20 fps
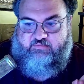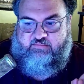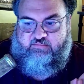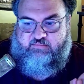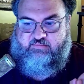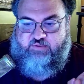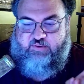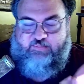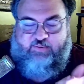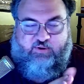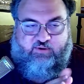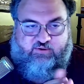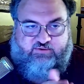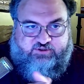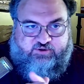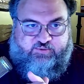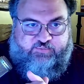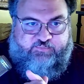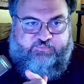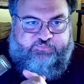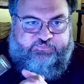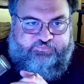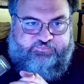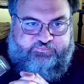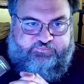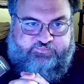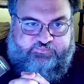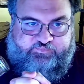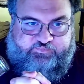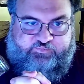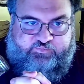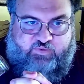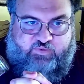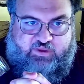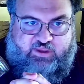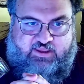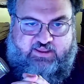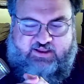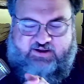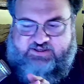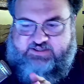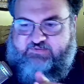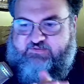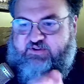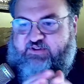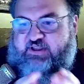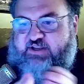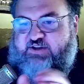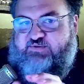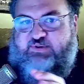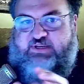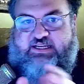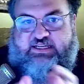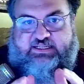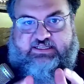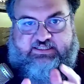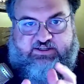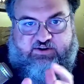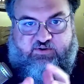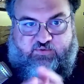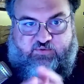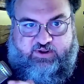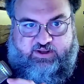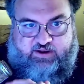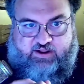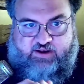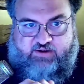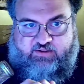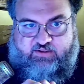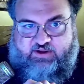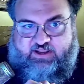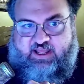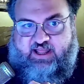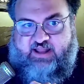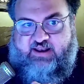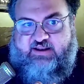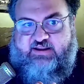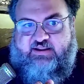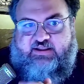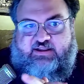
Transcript: proposal, there's a few things we need to zero in on, look at.